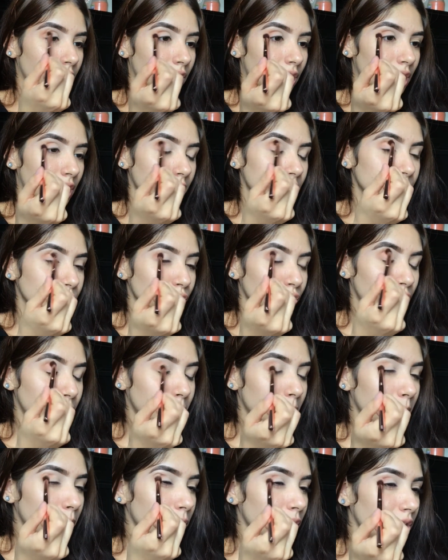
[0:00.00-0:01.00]
I do
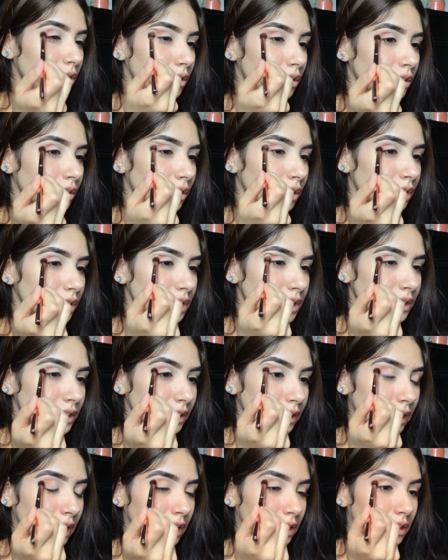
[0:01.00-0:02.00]
remember this
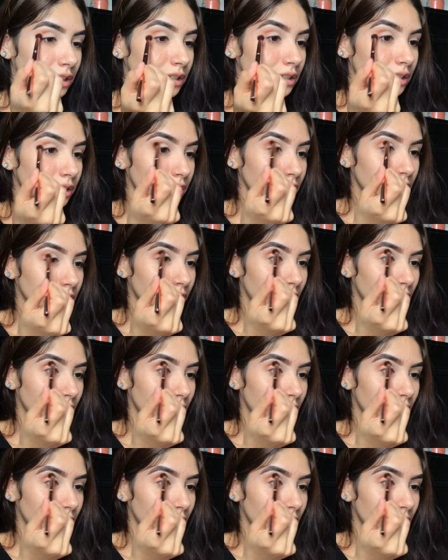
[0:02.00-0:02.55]
lady,